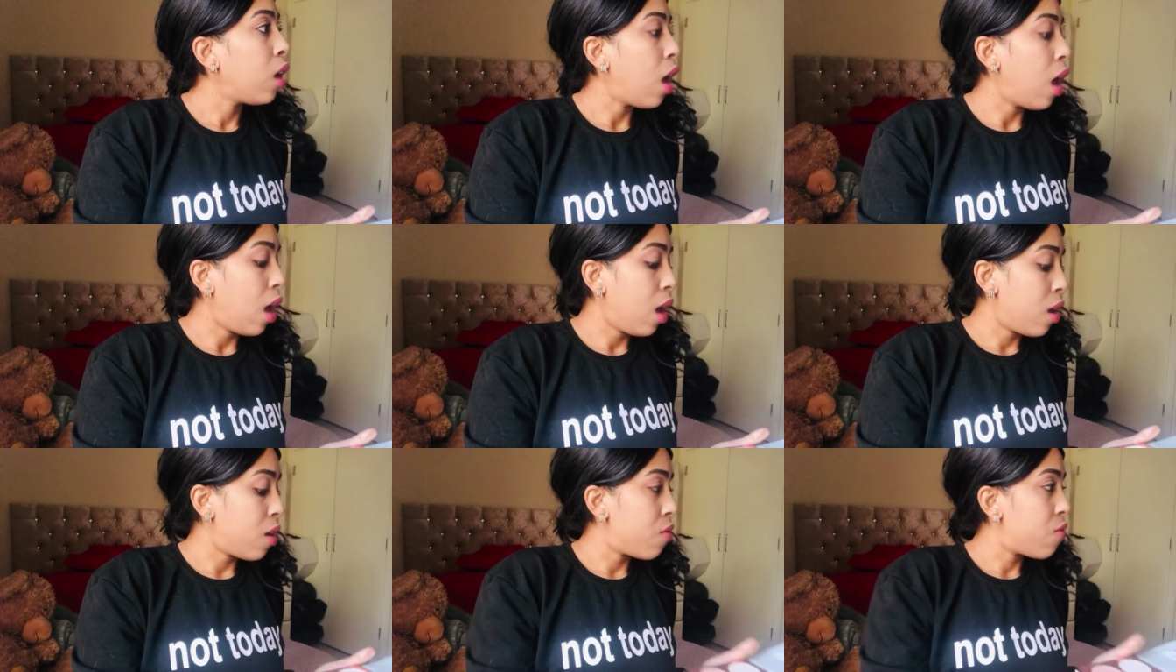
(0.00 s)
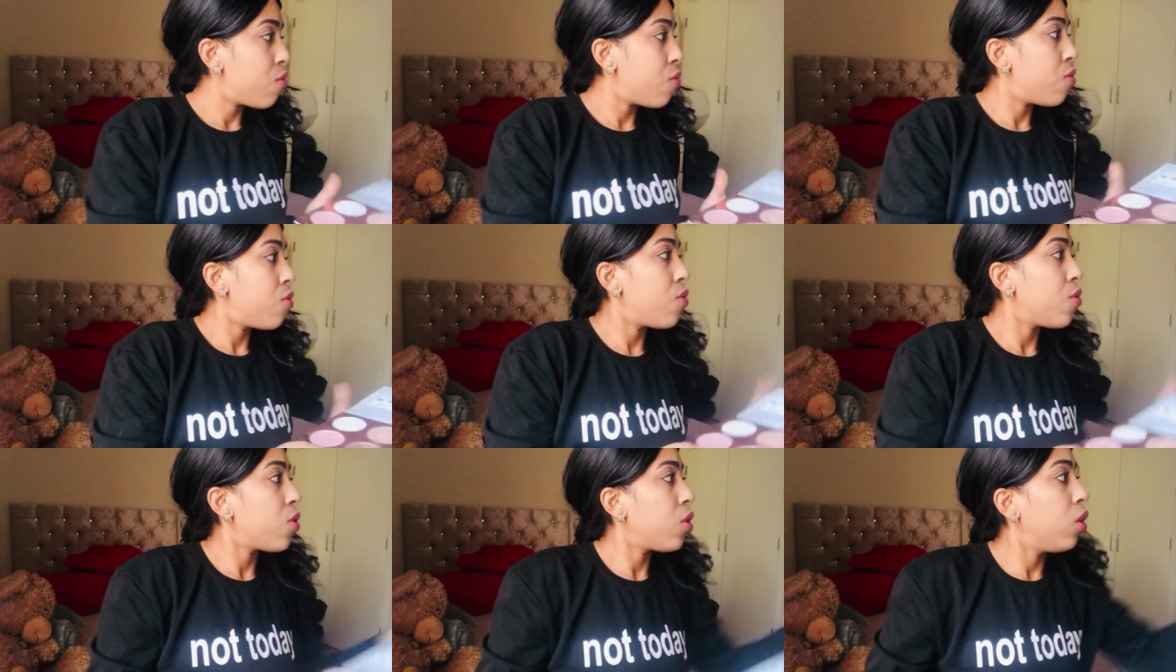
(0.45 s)

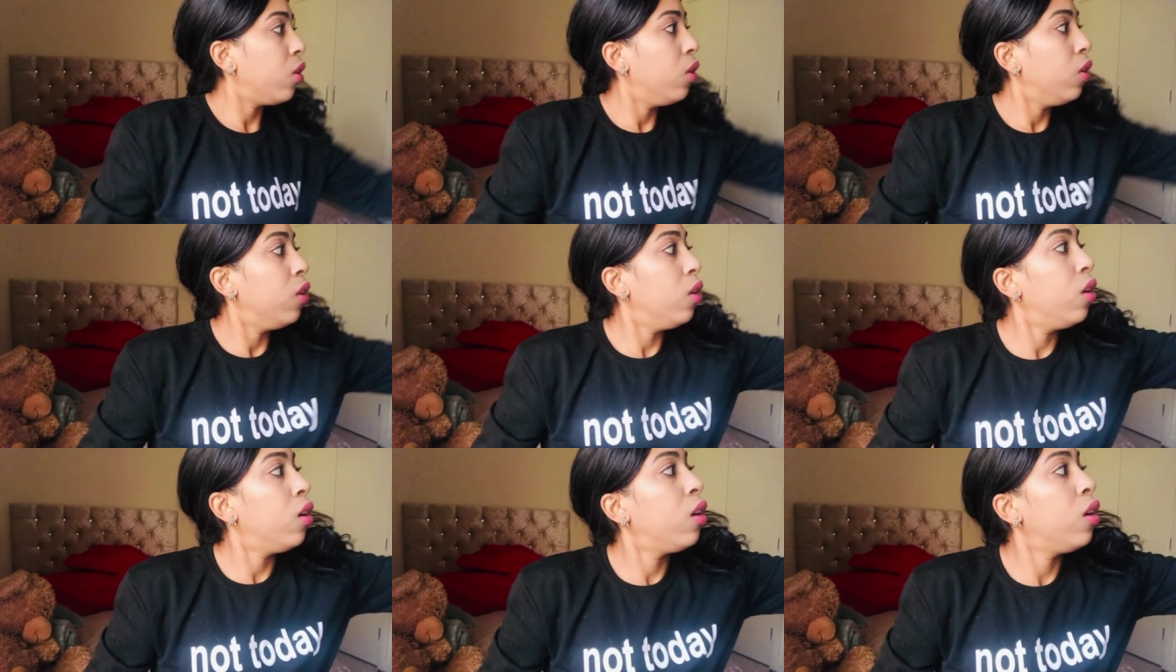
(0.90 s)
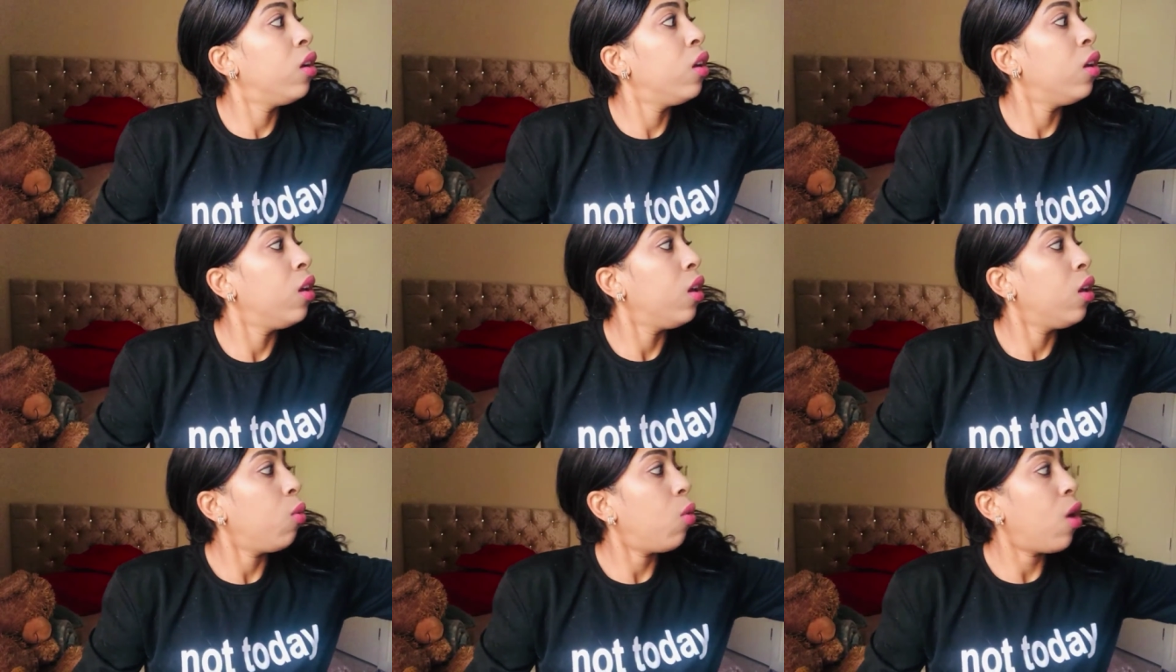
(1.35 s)
and
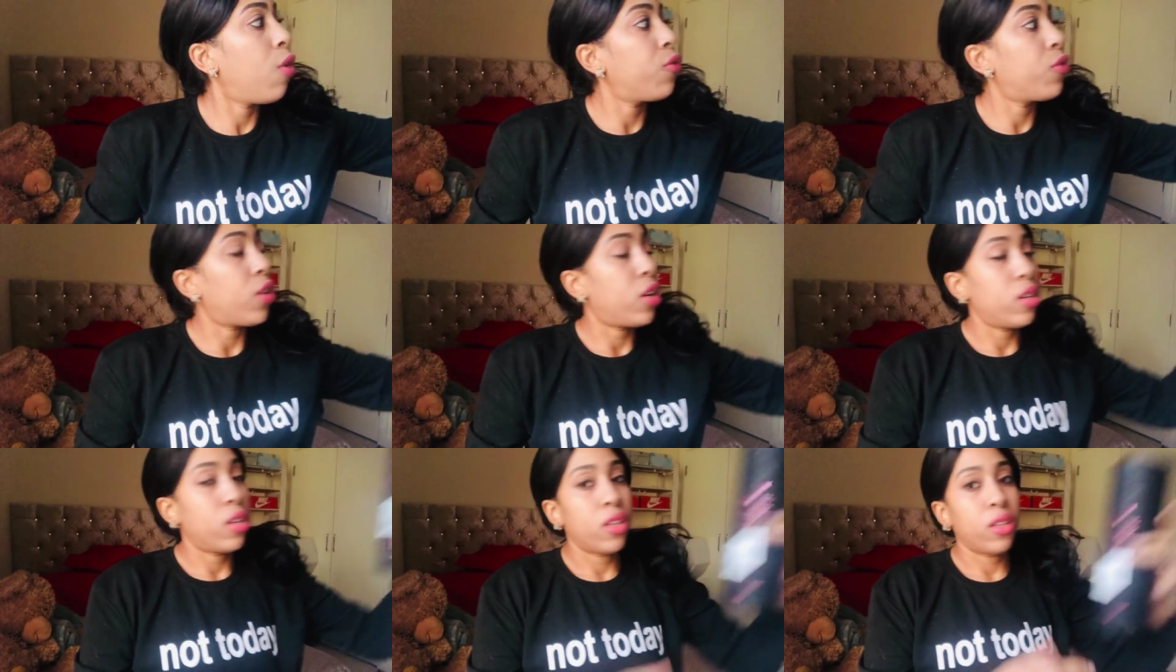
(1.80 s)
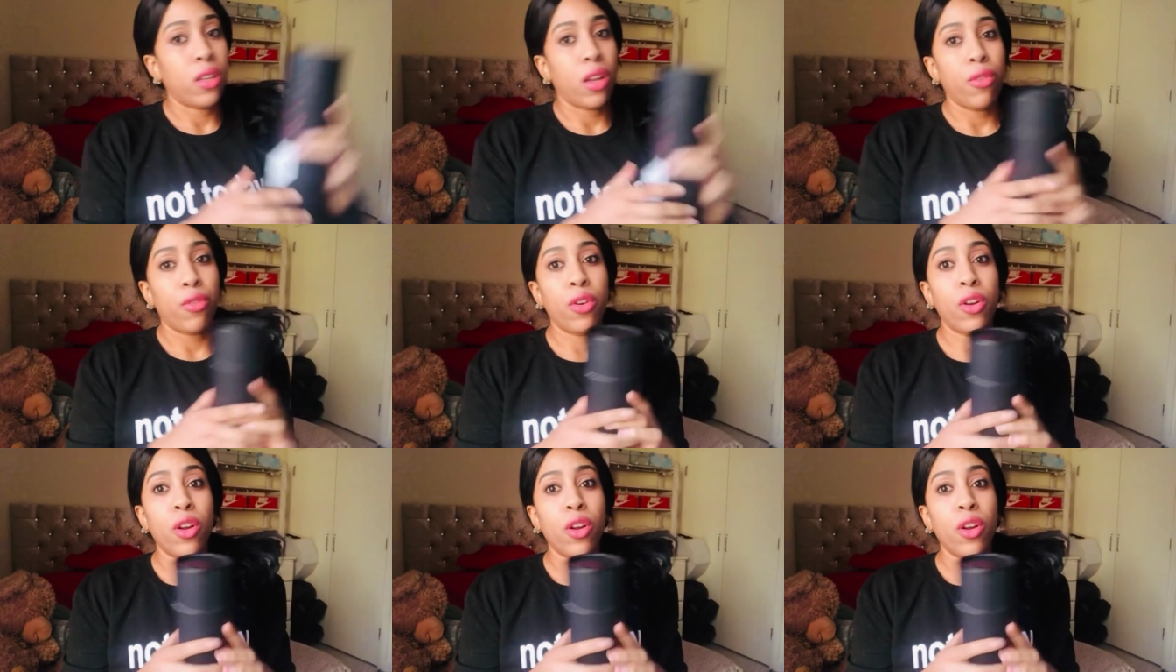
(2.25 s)
what I've done is I've